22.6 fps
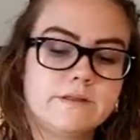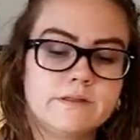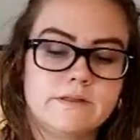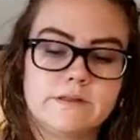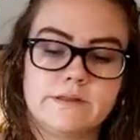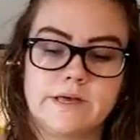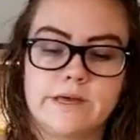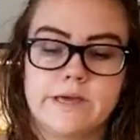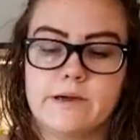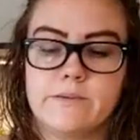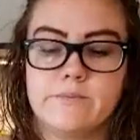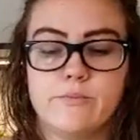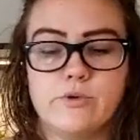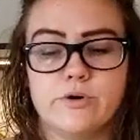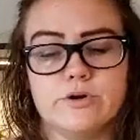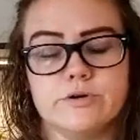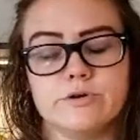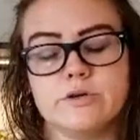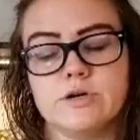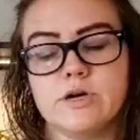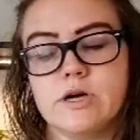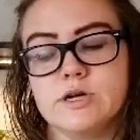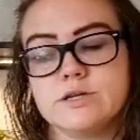They get
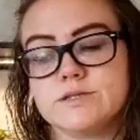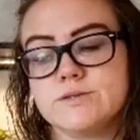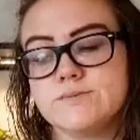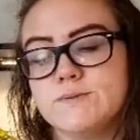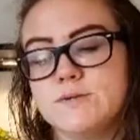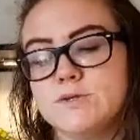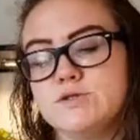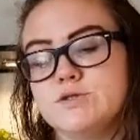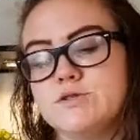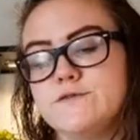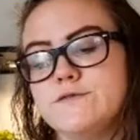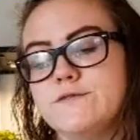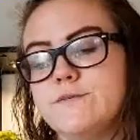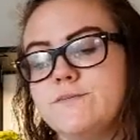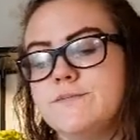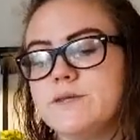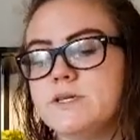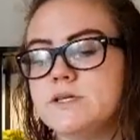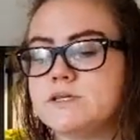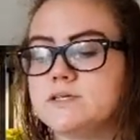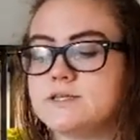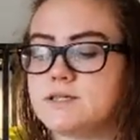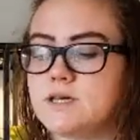more exposure from
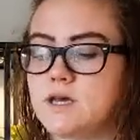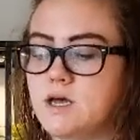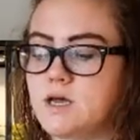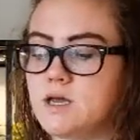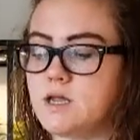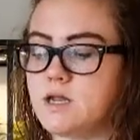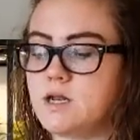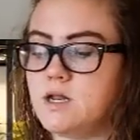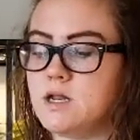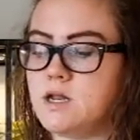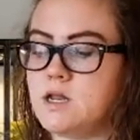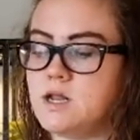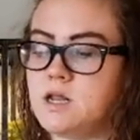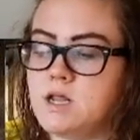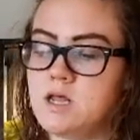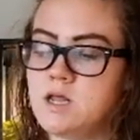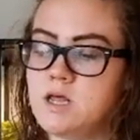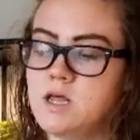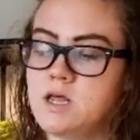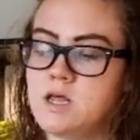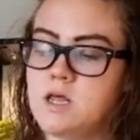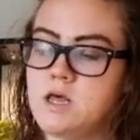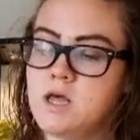the sun.
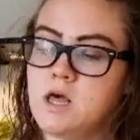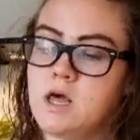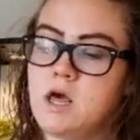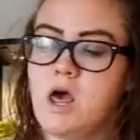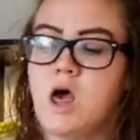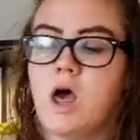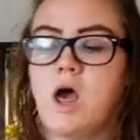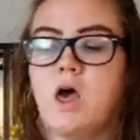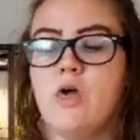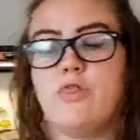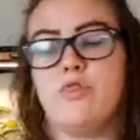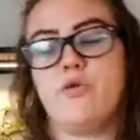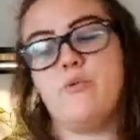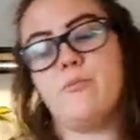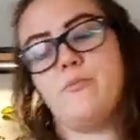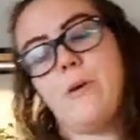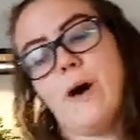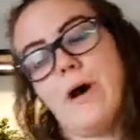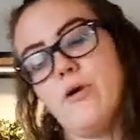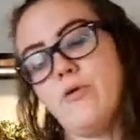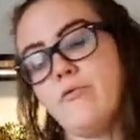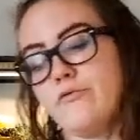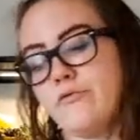The
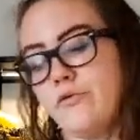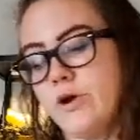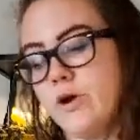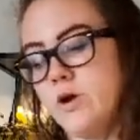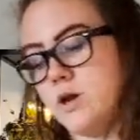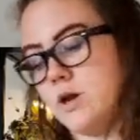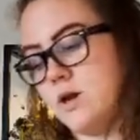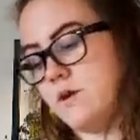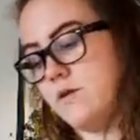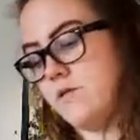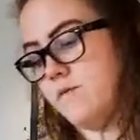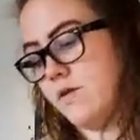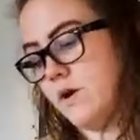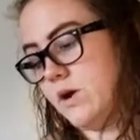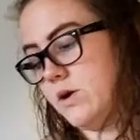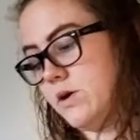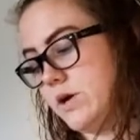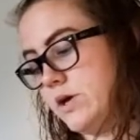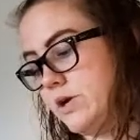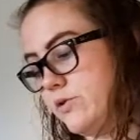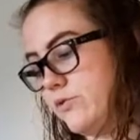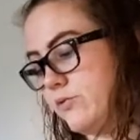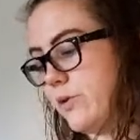mountain rain can
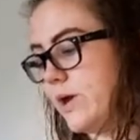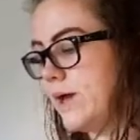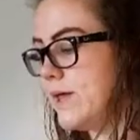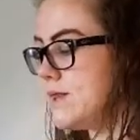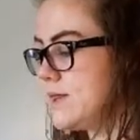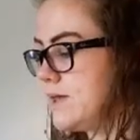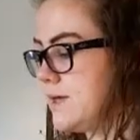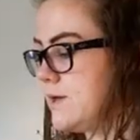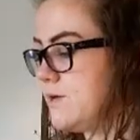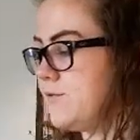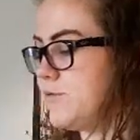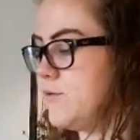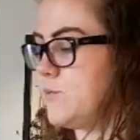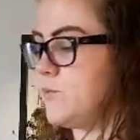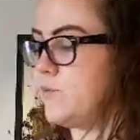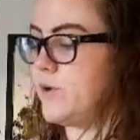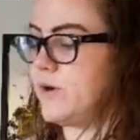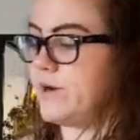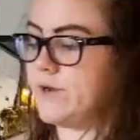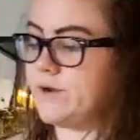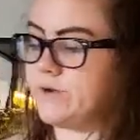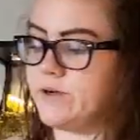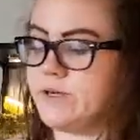vary greatly from
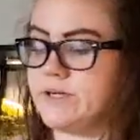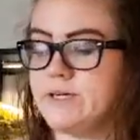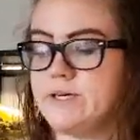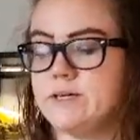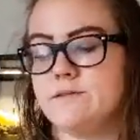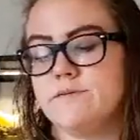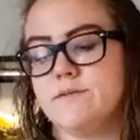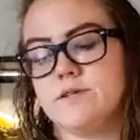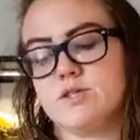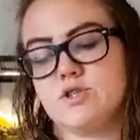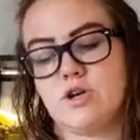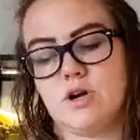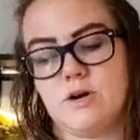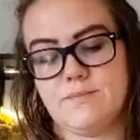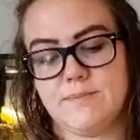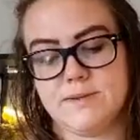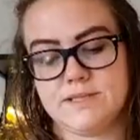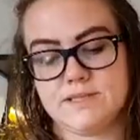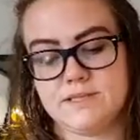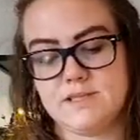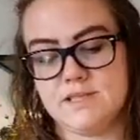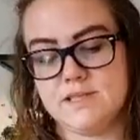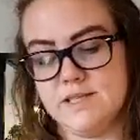one area of the
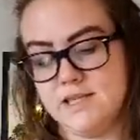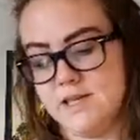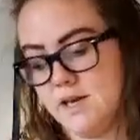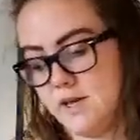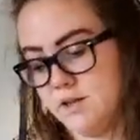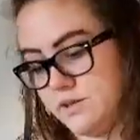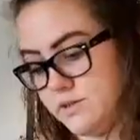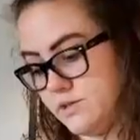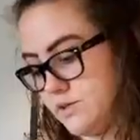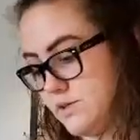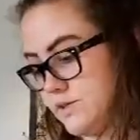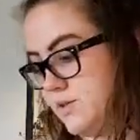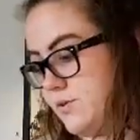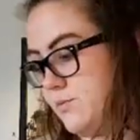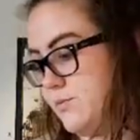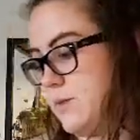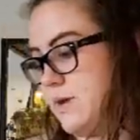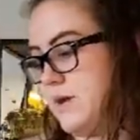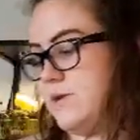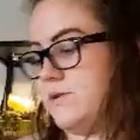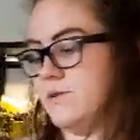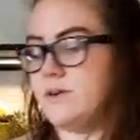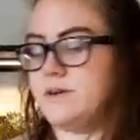tropics to the other. Some
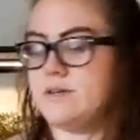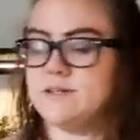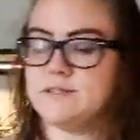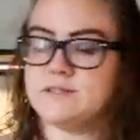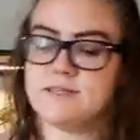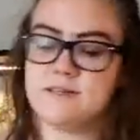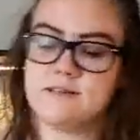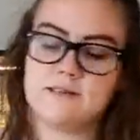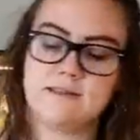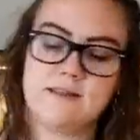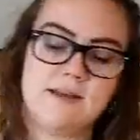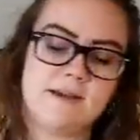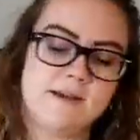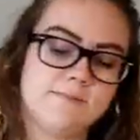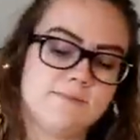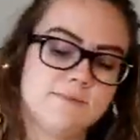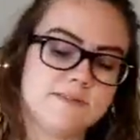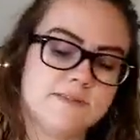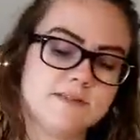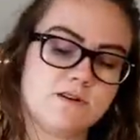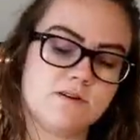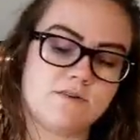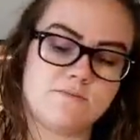areas, like the
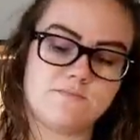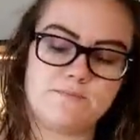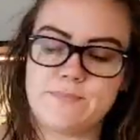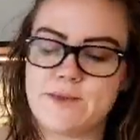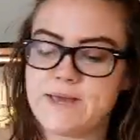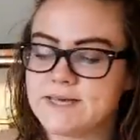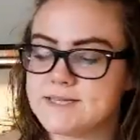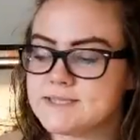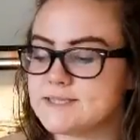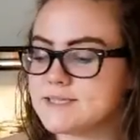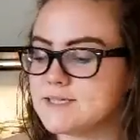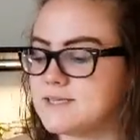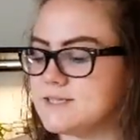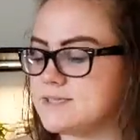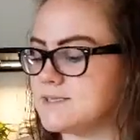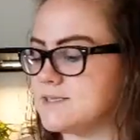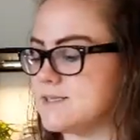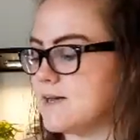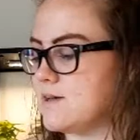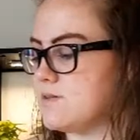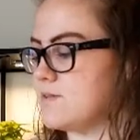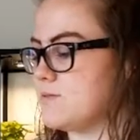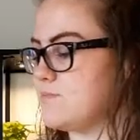Amazon basin in
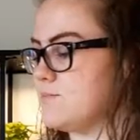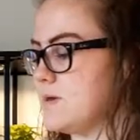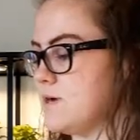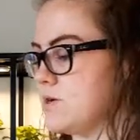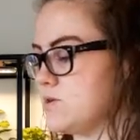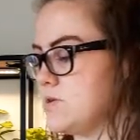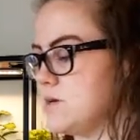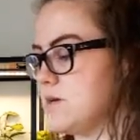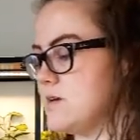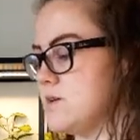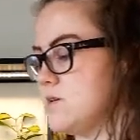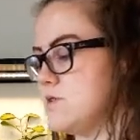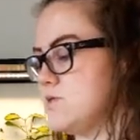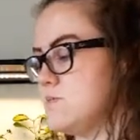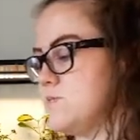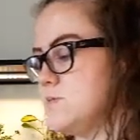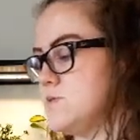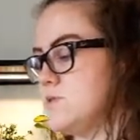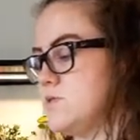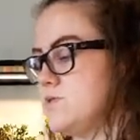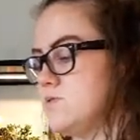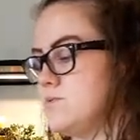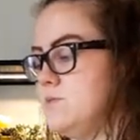South America, get
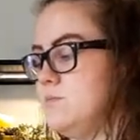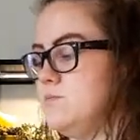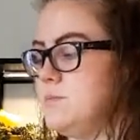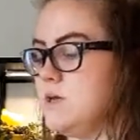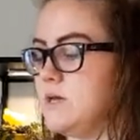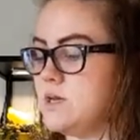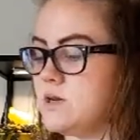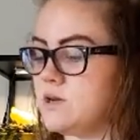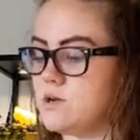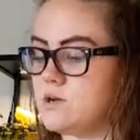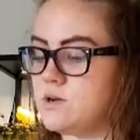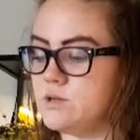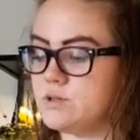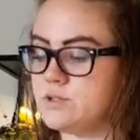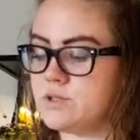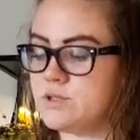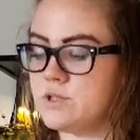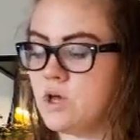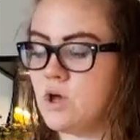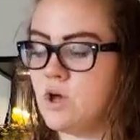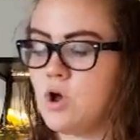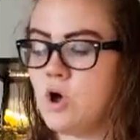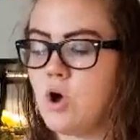almost 3 meters,
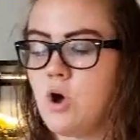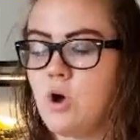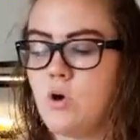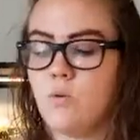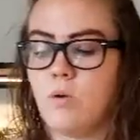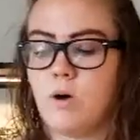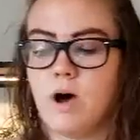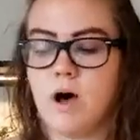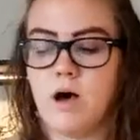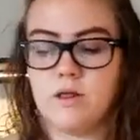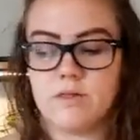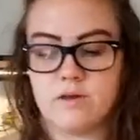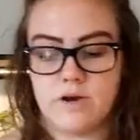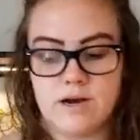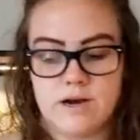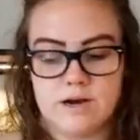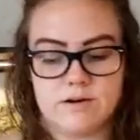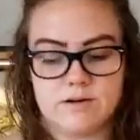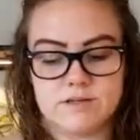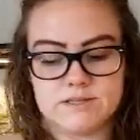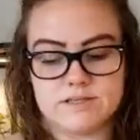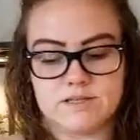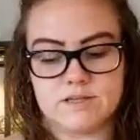while other
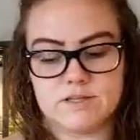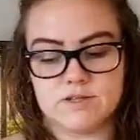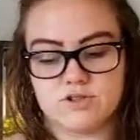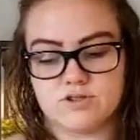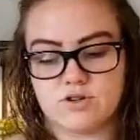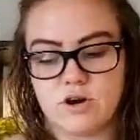areas in the